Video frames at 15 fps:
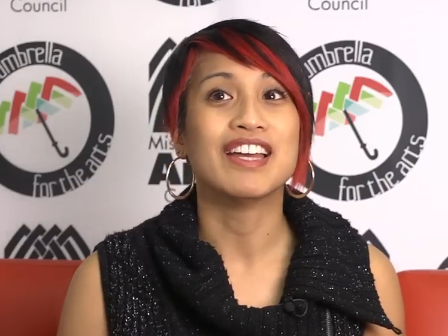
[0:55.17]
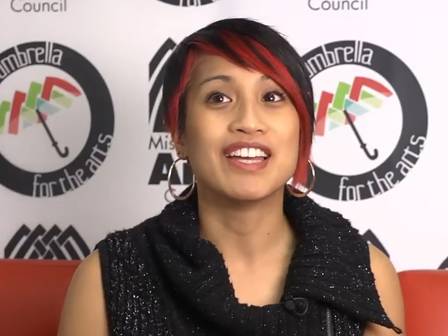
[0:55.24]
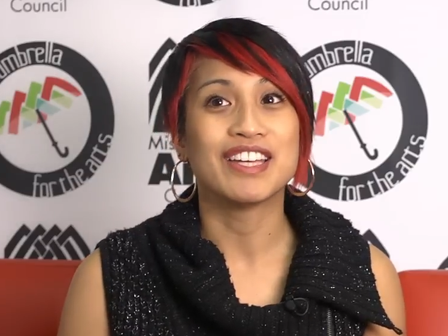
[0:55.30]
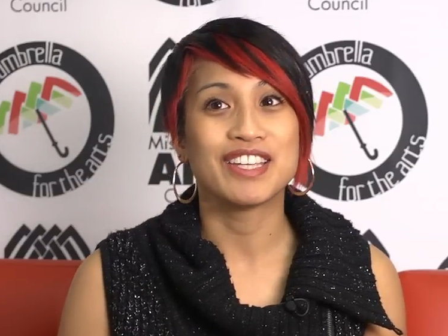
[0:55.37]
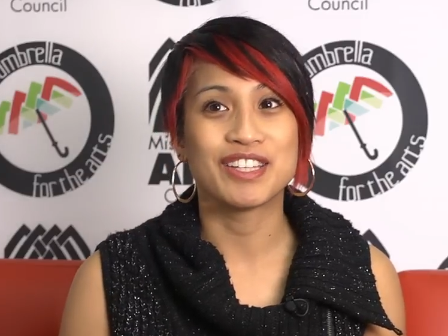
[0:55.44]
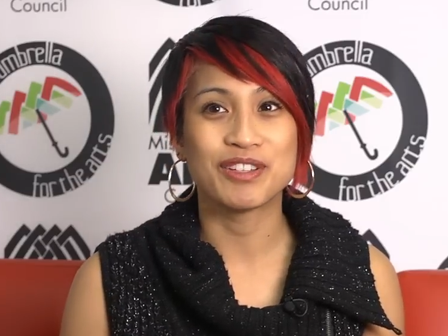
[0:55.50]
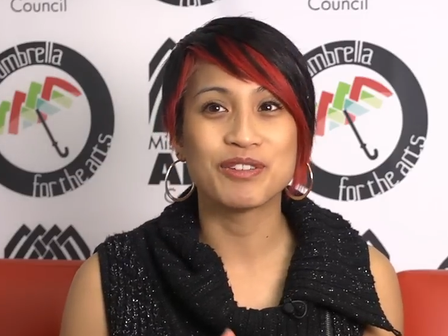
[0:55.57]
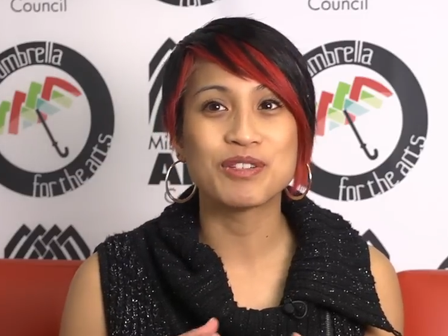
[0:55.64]

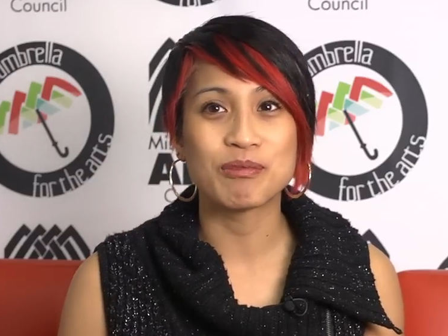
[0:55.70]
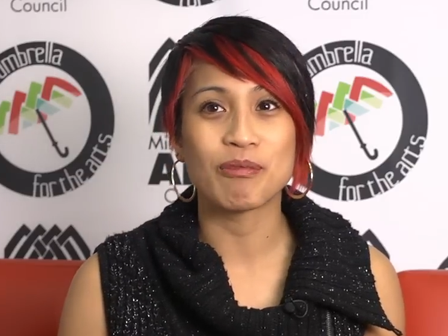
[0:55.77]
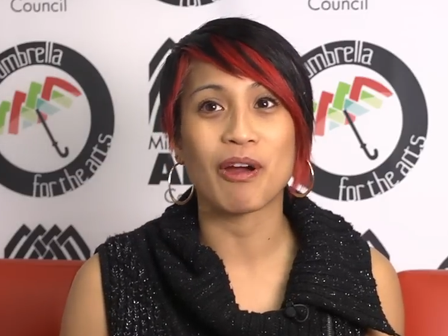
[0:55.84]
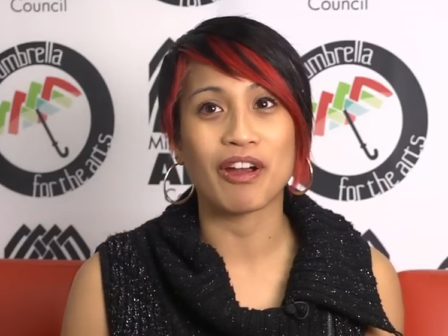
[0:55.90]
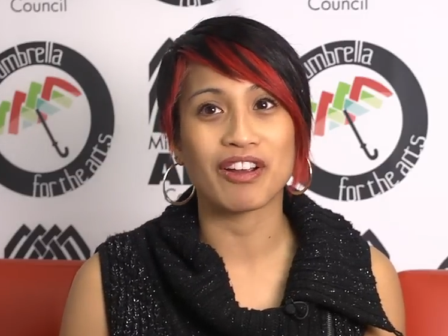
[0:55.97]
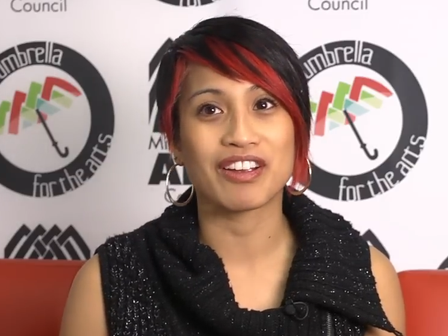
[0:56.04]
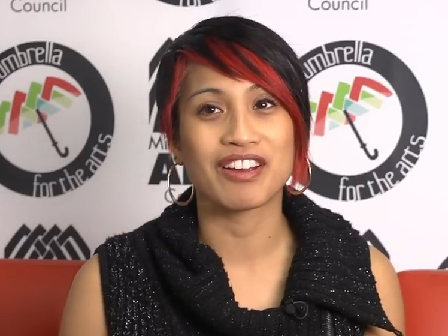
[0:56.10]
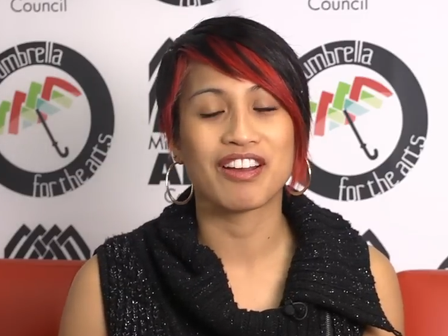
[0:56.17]
huge
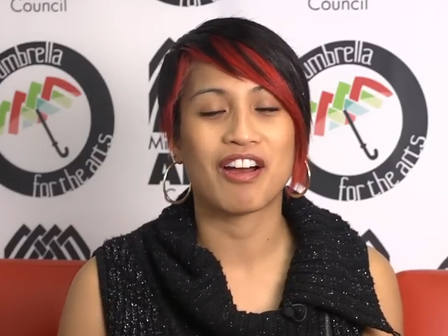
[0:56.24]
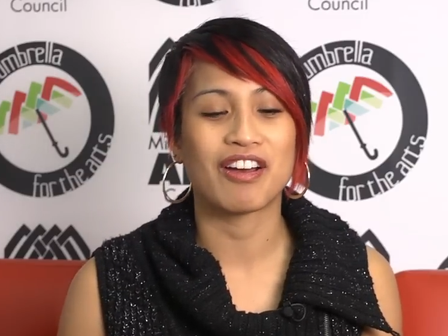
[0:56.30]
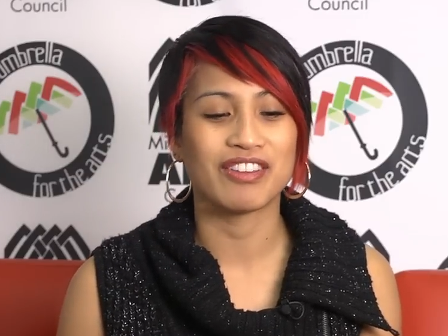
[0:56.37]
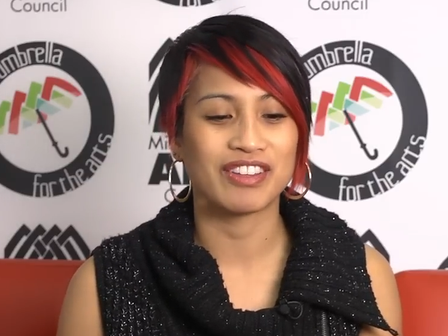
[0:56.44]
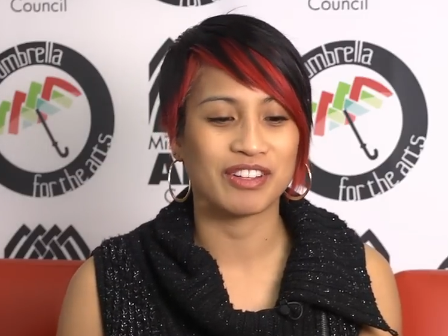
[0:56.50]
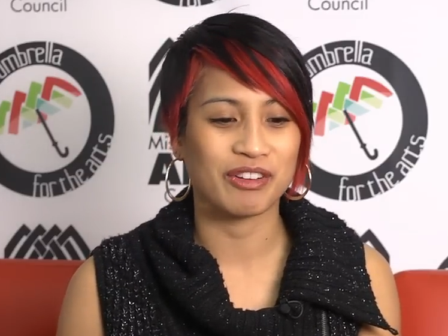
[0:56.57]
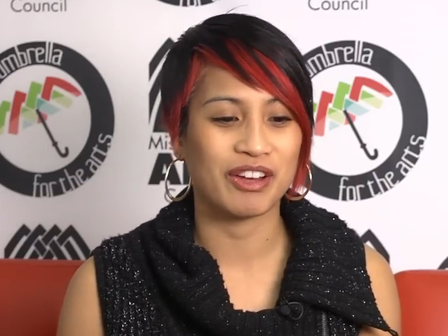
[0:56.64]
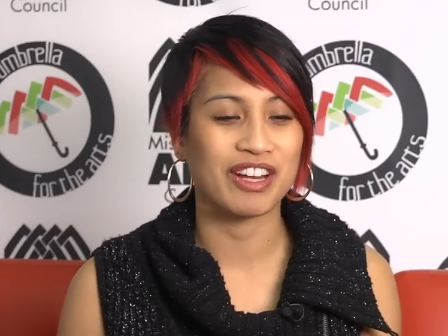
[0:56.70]
mark on
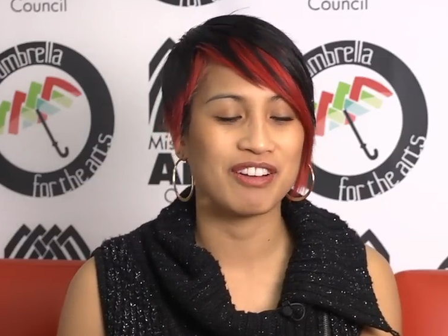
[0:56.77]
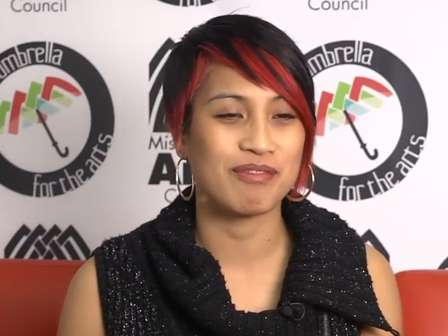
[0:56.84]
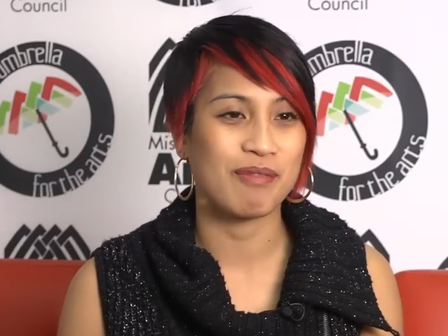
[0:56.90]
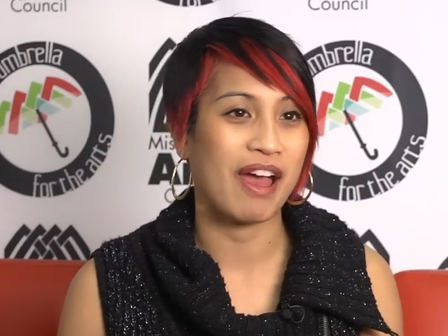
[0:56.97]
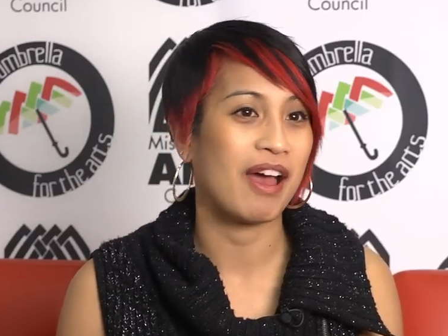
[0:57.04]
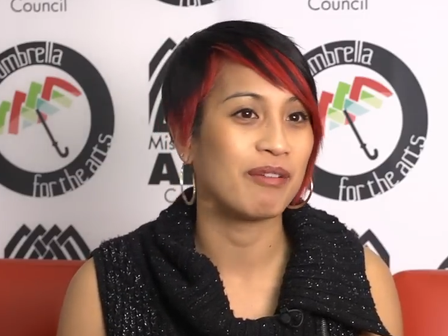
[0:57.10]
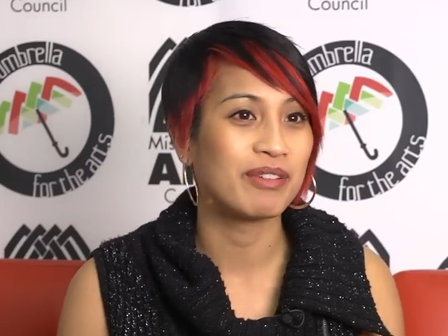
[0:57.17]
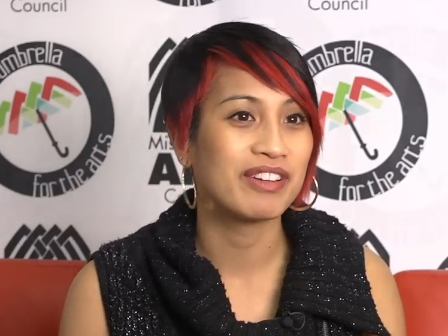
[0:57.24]
the creative
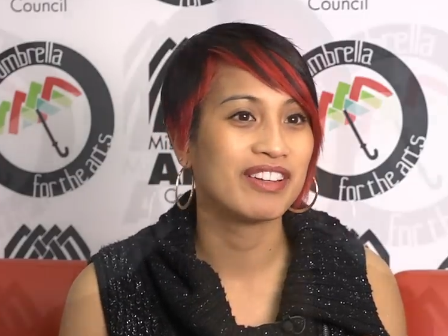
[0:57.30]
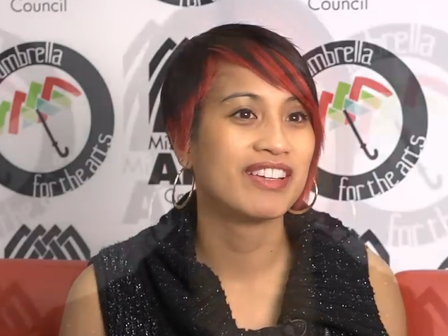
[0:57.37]
map.